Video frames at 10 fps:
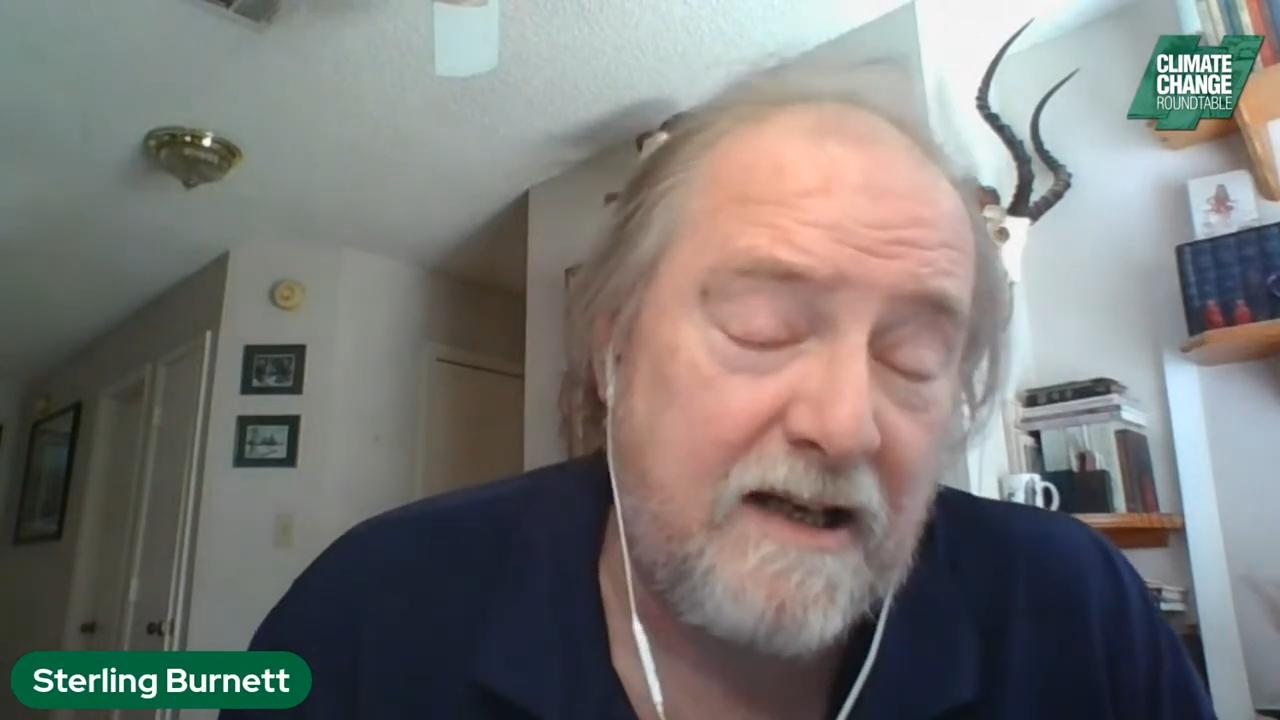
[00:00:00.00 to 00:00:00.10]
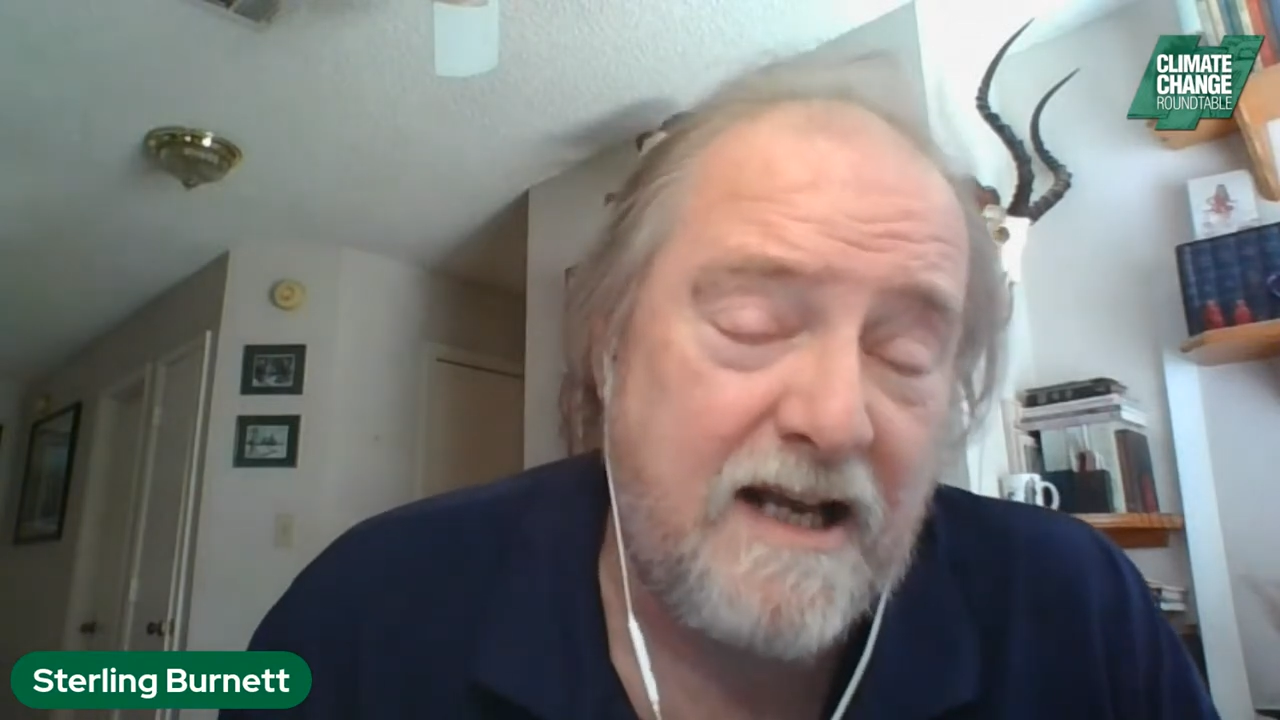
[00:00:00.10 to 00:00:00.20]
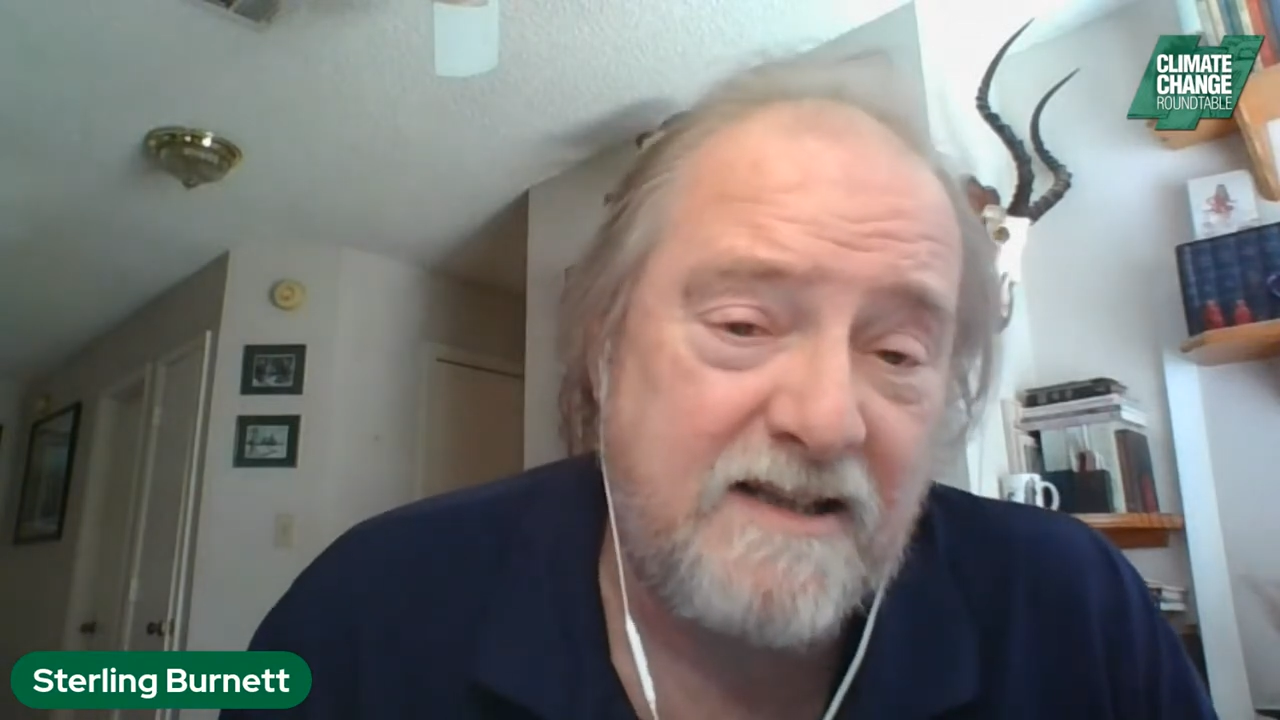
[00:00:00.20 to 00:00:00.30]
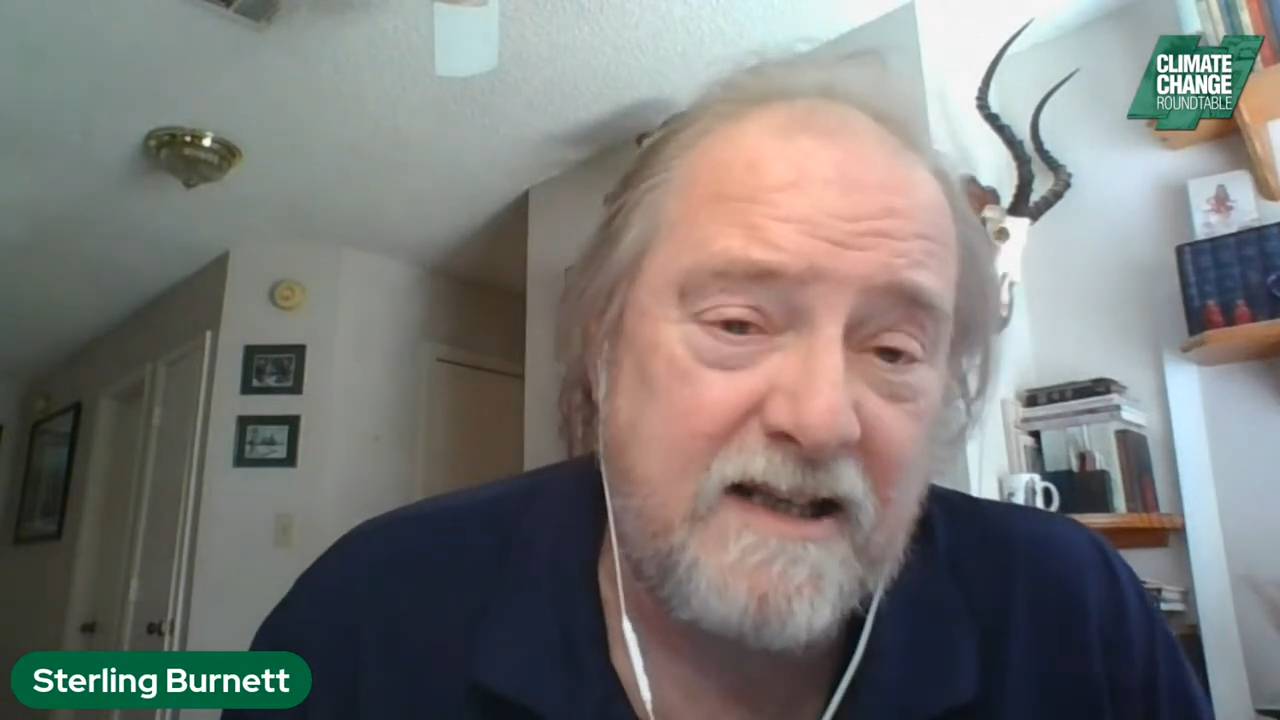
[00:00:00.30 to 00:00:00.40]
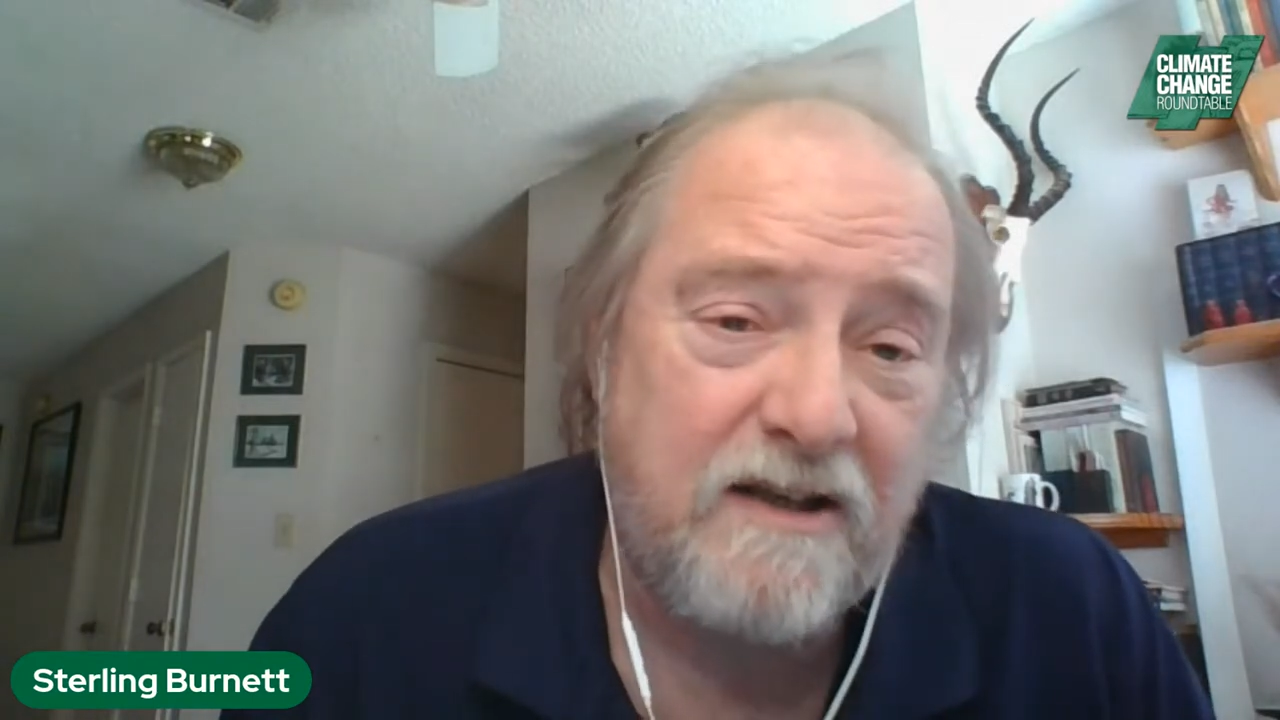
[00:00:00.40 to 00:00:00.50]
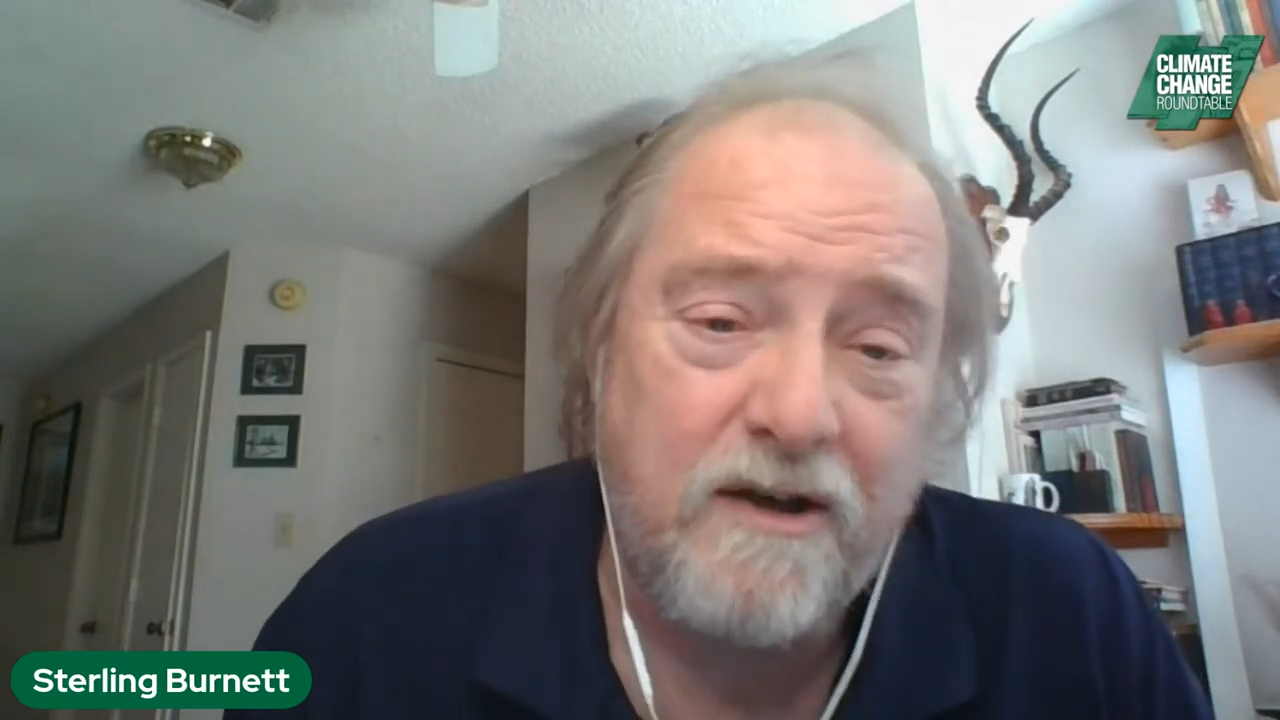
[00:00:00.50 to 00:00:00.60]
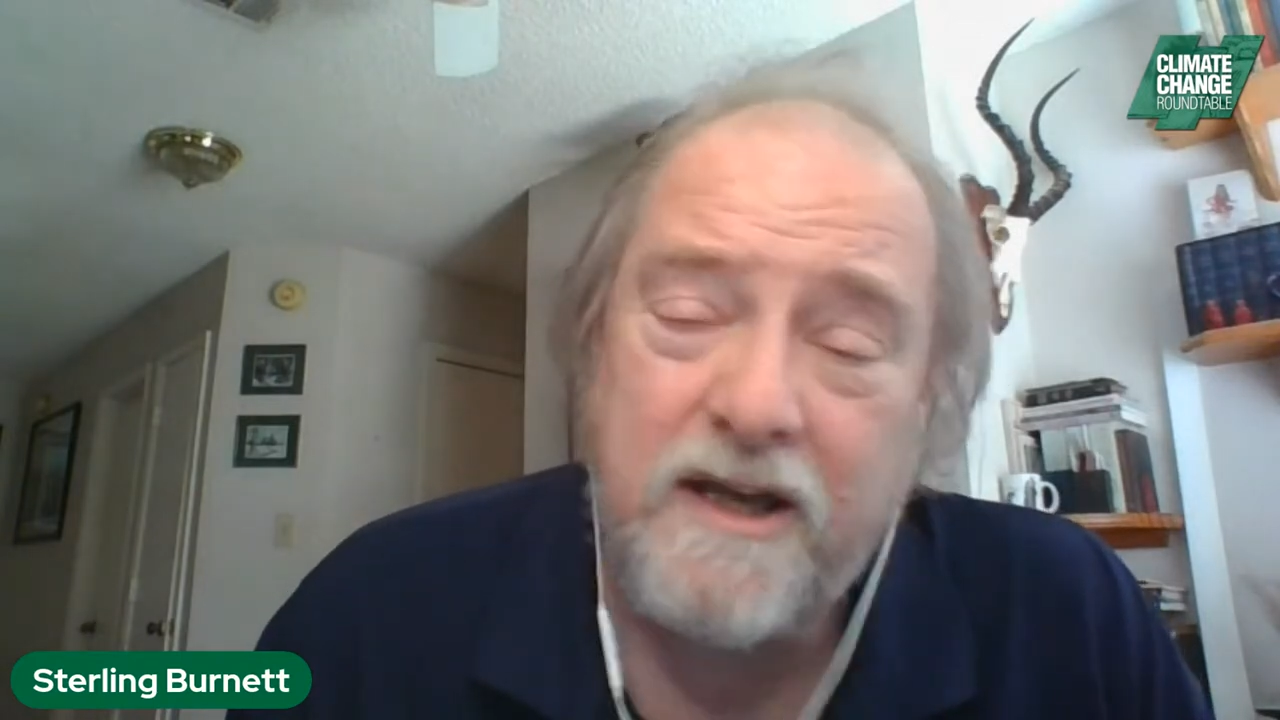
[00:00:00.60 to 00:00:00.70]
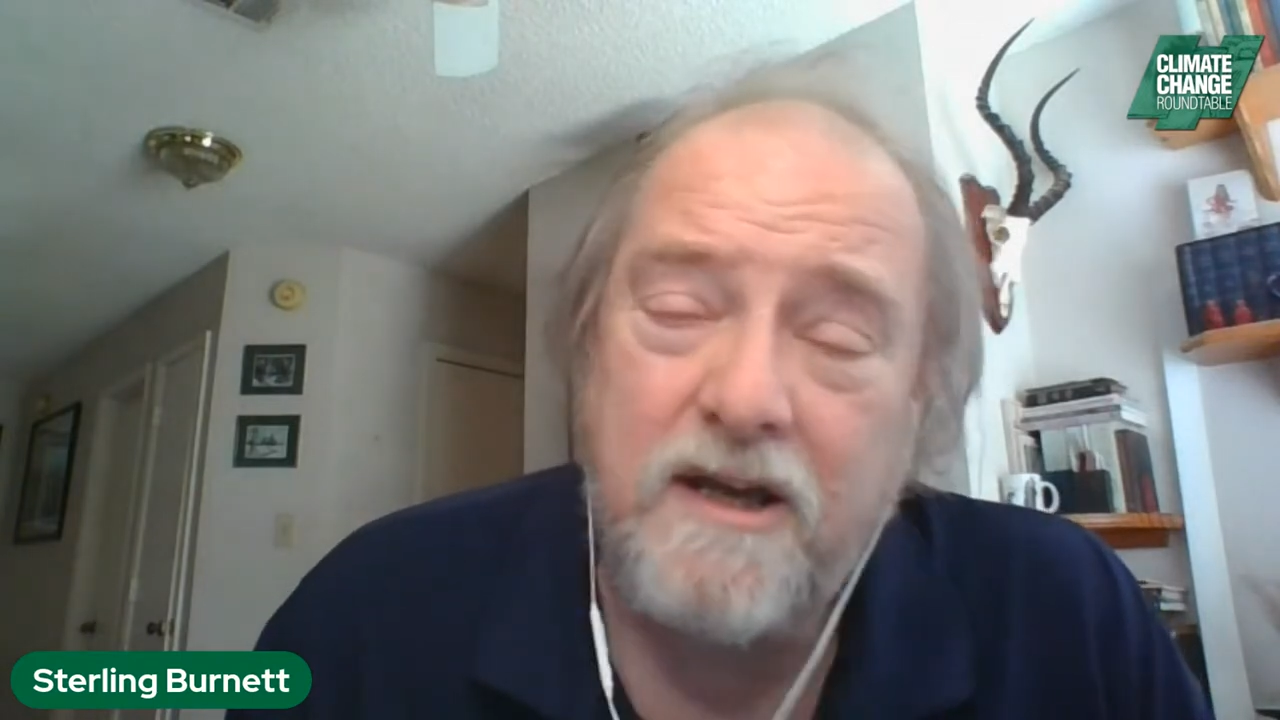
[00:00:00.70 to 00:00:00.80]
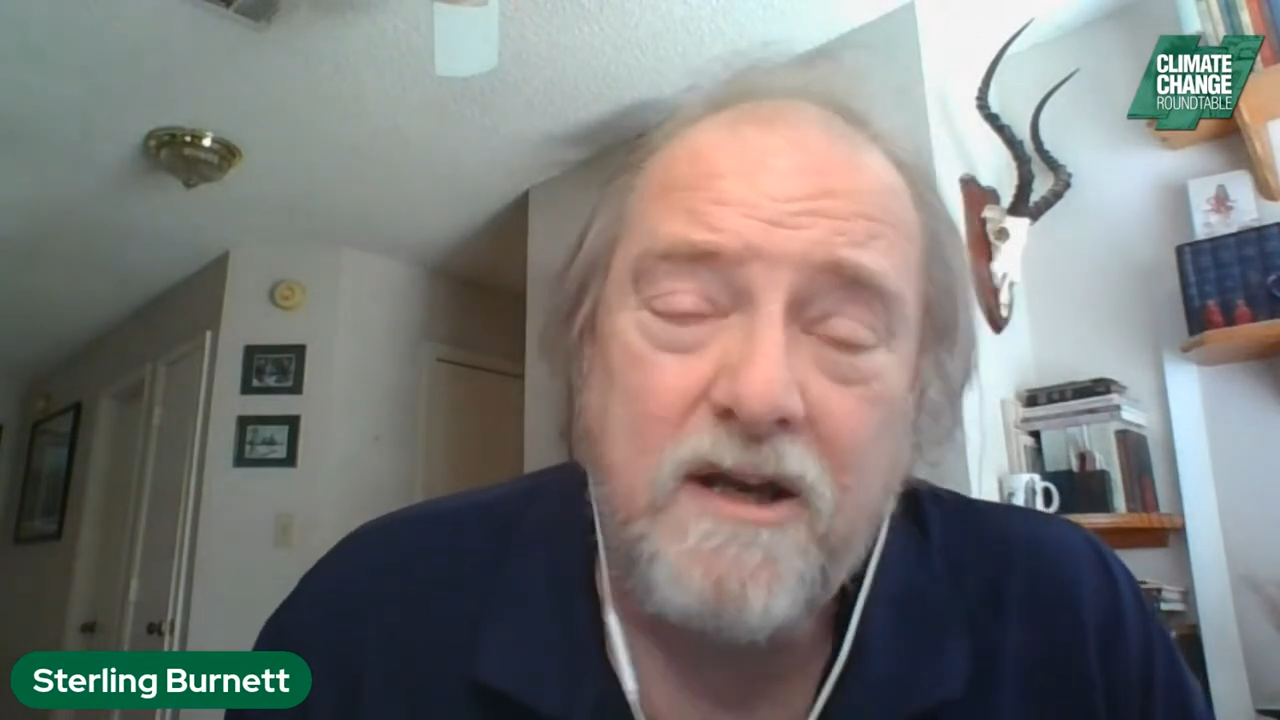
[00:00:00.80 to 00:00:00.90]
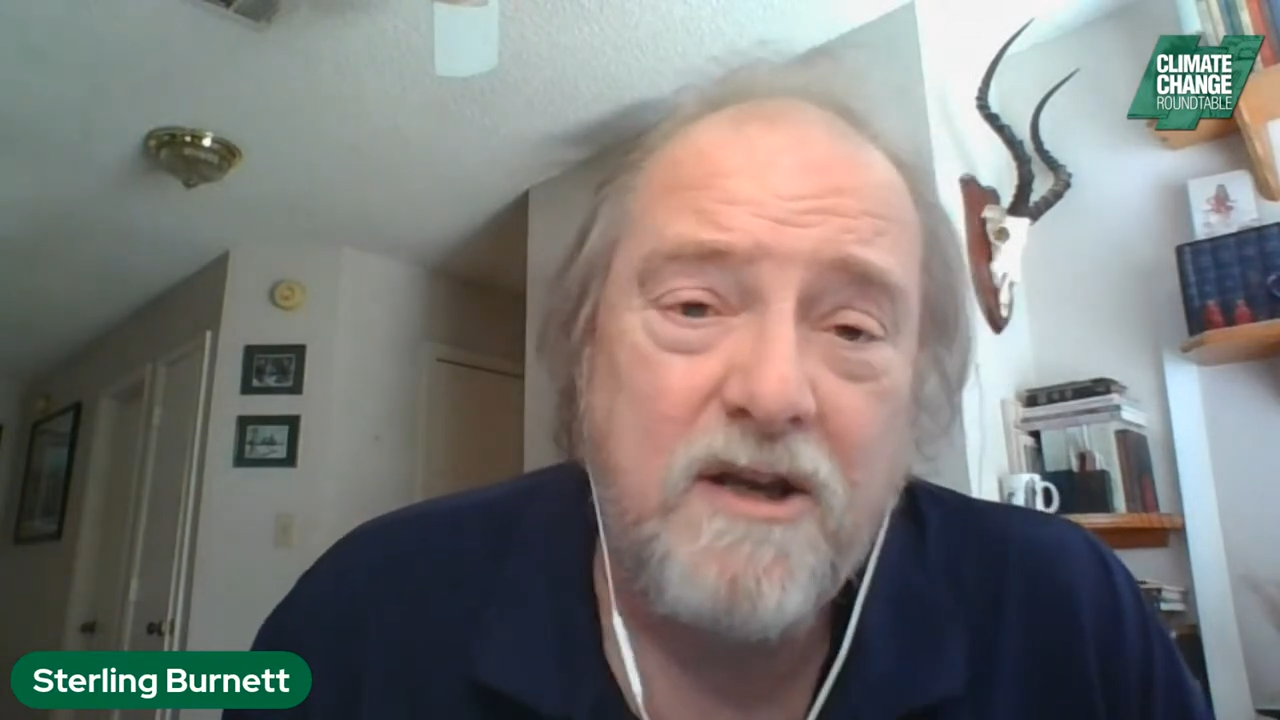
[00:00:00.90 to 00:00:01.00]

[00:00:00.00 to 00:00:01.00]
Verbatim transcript: Linnea said, look,